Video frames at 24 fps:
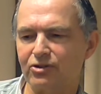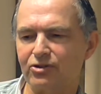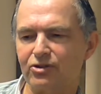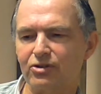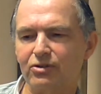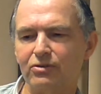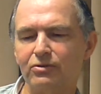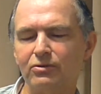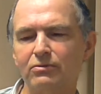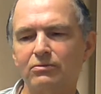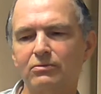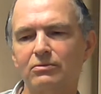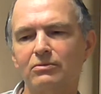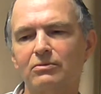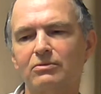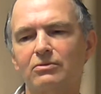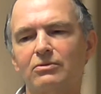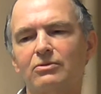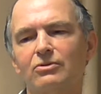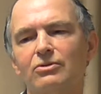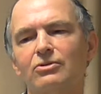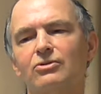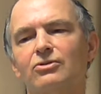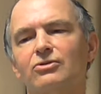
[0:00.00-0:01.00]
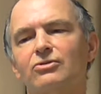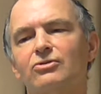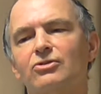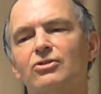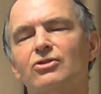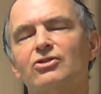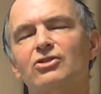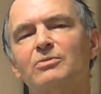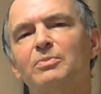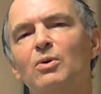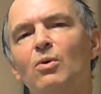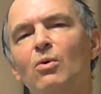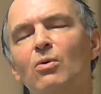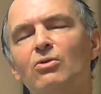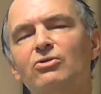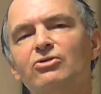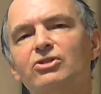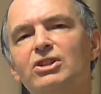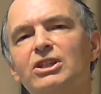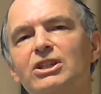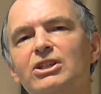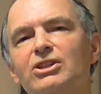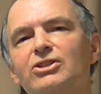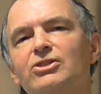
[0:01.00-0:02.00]
to
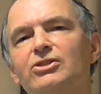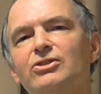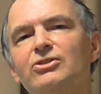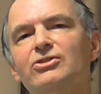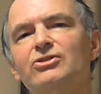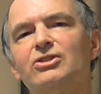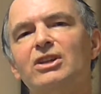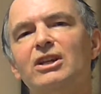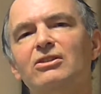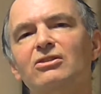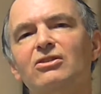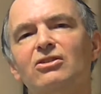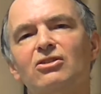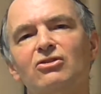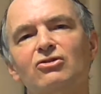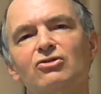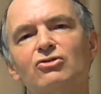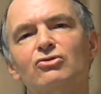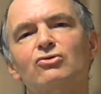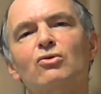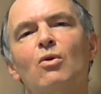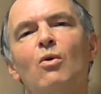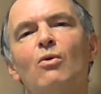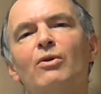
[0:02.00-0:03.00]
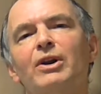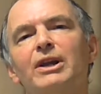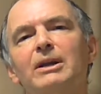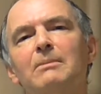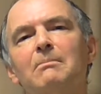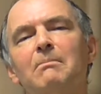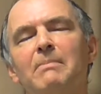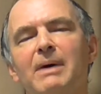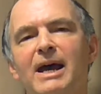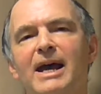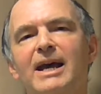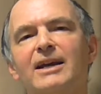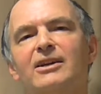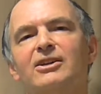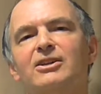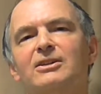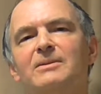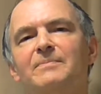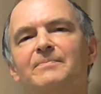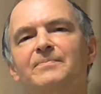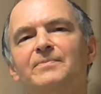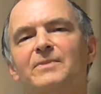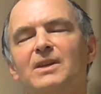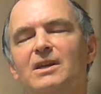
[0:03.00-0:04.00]
support teachers in drawing back.
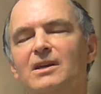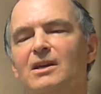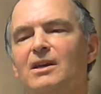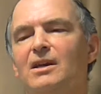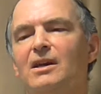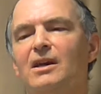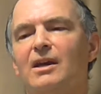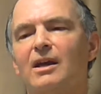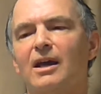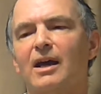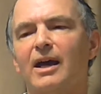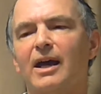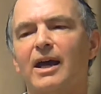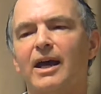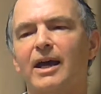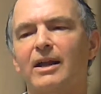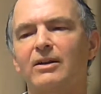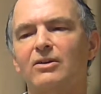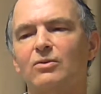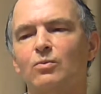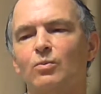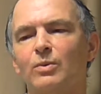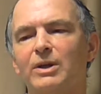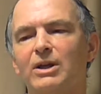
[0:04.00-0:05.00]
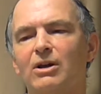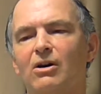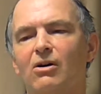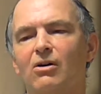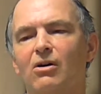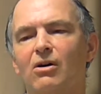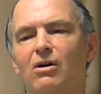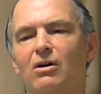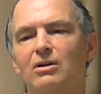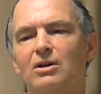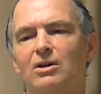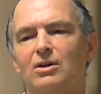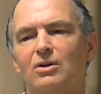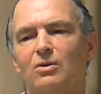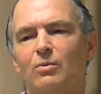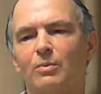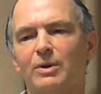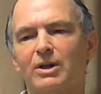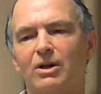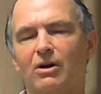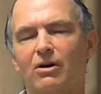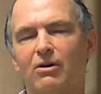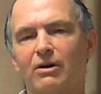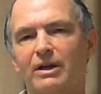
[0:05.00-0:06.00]
And we
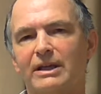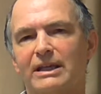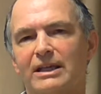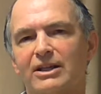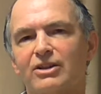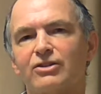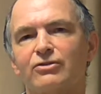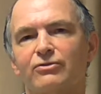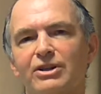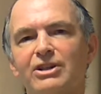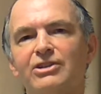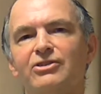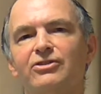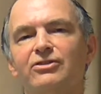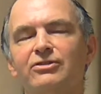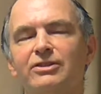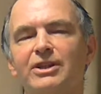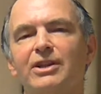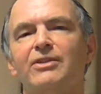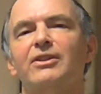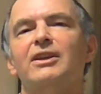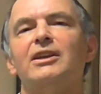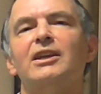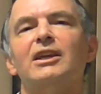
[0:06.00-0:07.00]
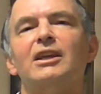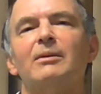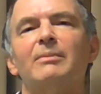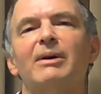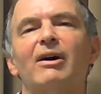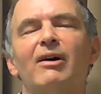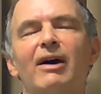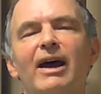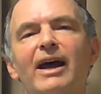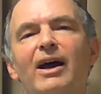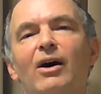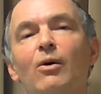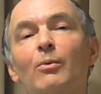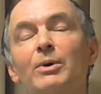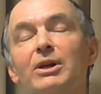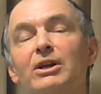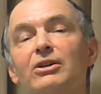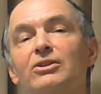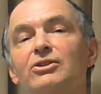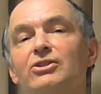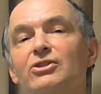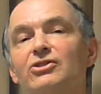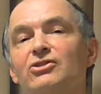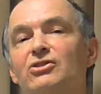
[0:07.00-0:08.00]
are increasingly thinking about how we
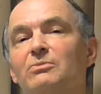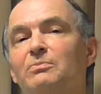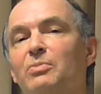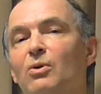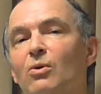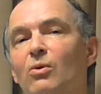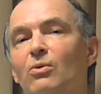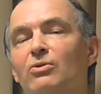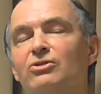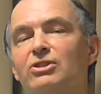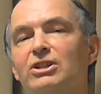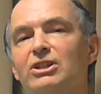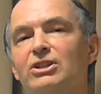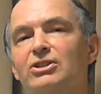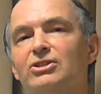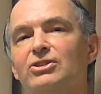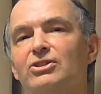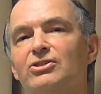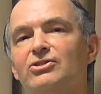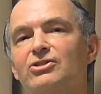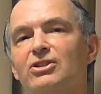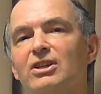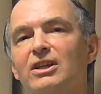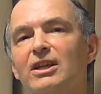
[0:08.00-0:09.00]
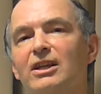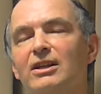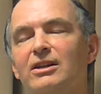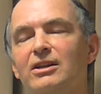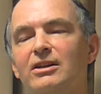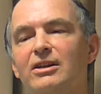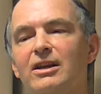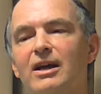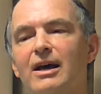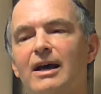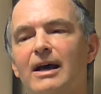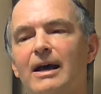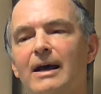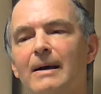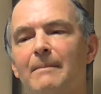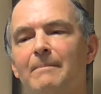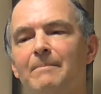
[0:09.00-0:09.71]
can just support teachers in